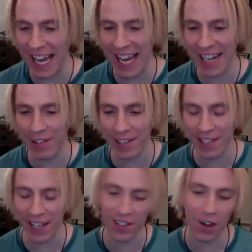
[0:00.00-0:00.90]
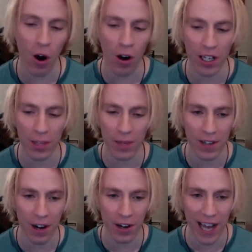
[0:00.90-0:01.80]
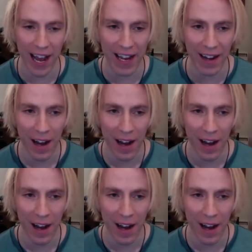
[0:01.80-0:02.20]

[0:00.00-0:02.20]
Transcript: ignorance as an argument, okay.